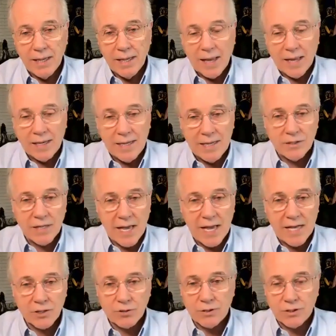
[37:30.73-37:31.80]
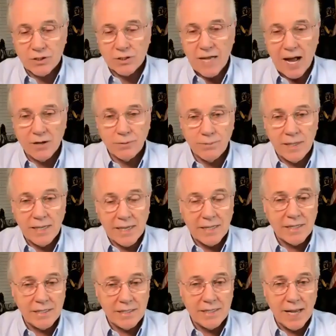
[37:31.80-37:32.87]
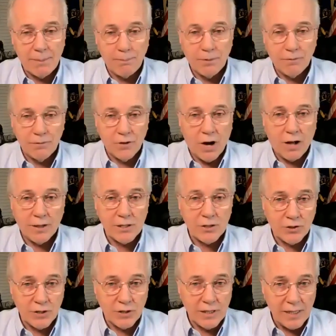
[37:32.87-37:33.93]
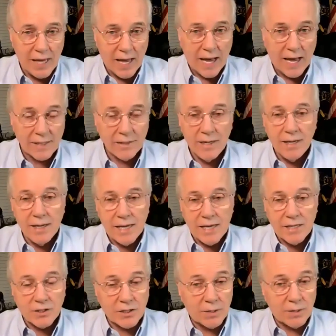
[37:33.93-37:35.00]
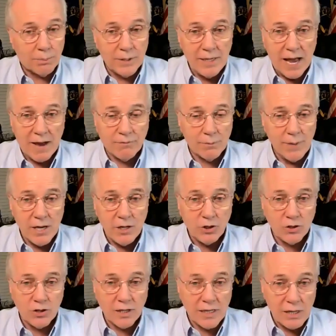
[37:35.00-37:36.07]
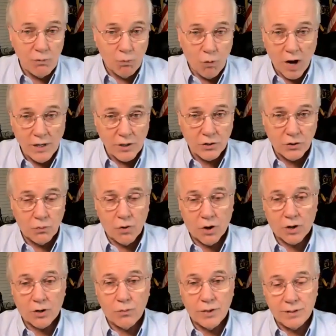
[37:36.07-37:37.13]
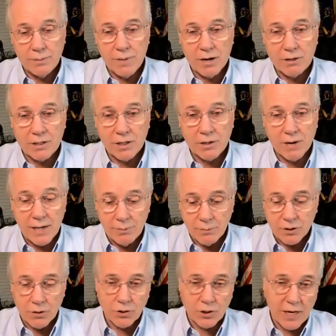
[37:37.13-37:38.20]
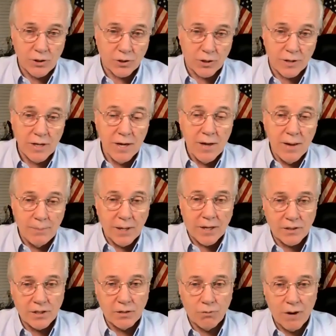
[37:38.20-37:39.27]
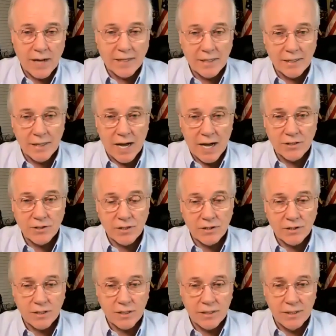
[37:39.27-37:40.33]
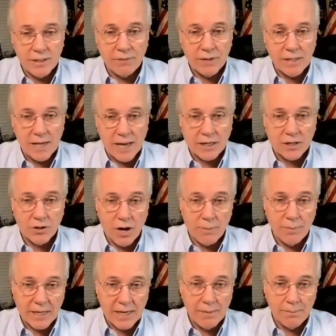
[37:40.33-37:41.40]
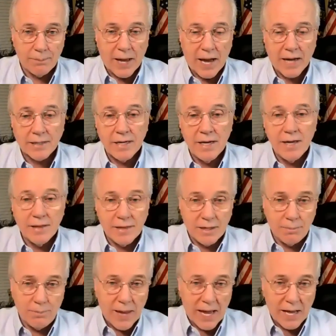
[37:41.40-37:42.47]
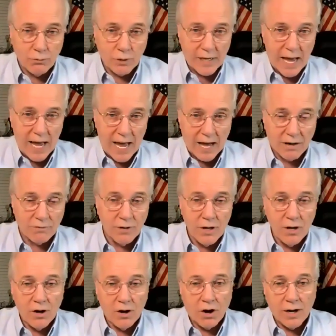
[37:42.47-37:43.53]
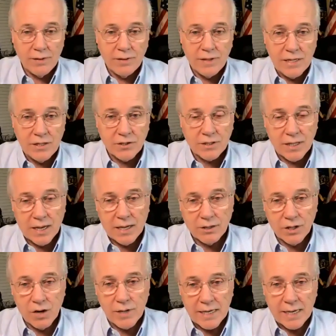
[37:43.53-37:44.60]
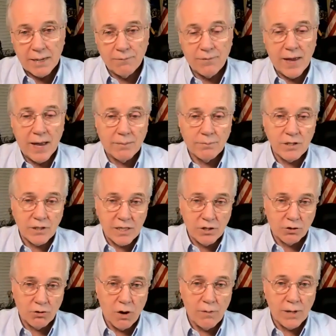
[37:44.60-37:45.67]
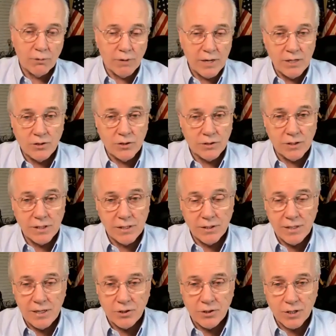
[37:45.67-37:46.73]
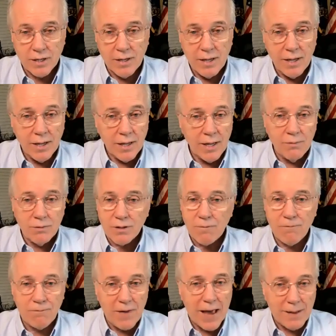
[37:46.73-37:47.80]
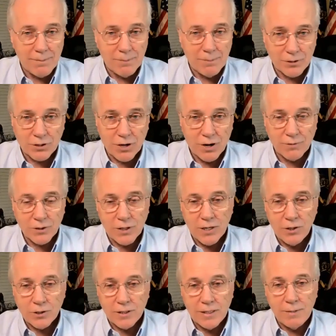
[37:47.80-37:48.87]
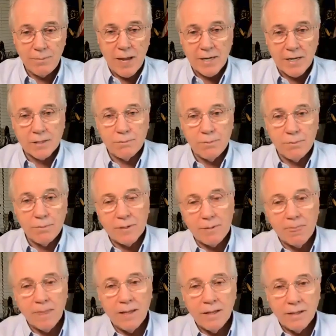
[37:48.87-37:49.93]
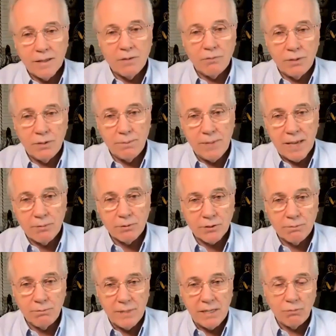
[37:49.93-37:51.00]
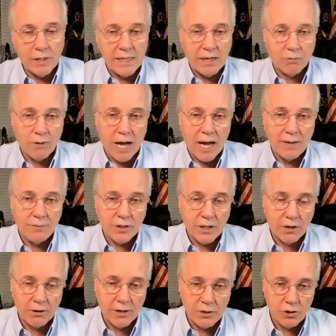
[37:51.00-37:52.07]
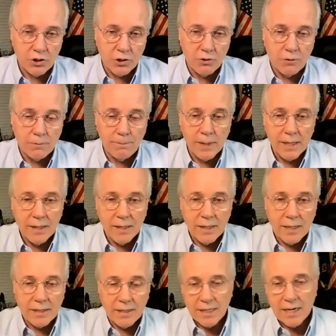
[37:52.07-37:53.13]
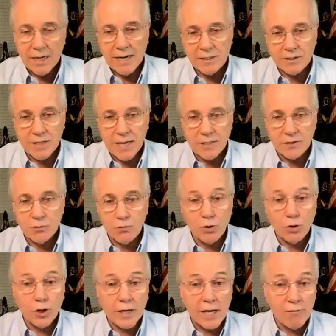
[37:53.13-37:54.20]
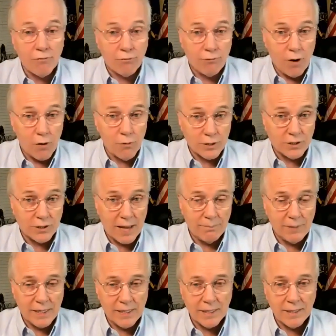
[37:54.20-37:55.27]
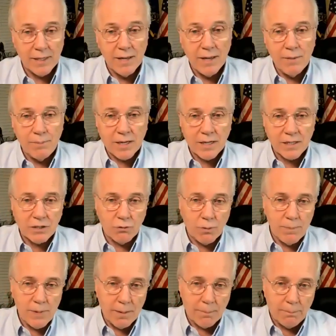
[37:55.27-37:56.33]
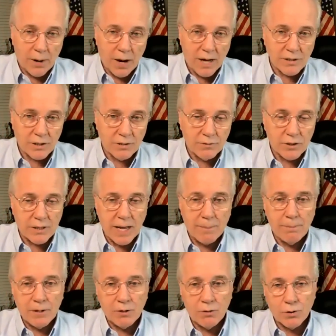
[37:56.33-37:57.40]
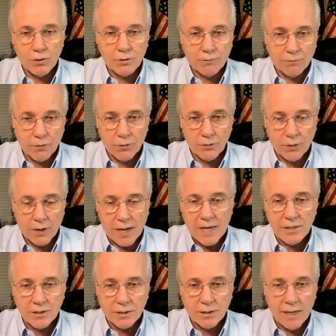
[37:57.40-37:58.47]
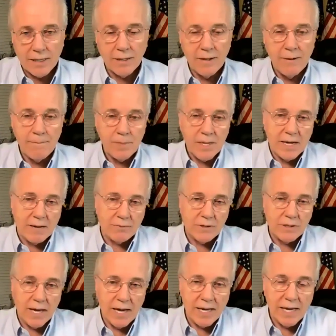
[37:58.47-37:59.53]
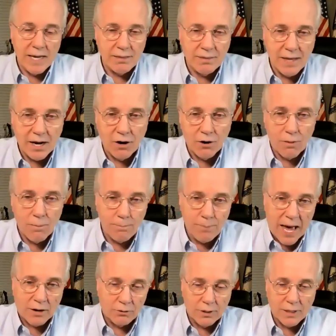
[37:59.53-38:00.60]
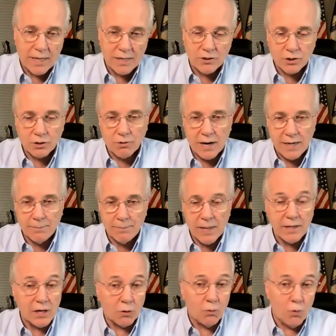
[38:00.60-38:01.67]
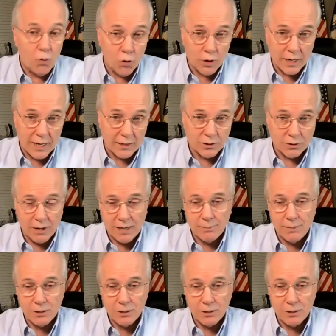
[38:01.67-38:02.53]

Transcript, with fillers: And his answer astounded me in the depth of knowledge that he had, his complete affirmation that he wanted to work with the American Kratom Association because he recognized the significant economic impact that a ban would have on these uh, low income families in the growing regions in Indonesia. It was a fabulous conversation. He made a commitment that we would be able to meet when he arrives here in June in the United States. We're looking forward to that meeting because it will be a positive step in order to further isolate the FDA in their battle against kratom, in their war against kratom.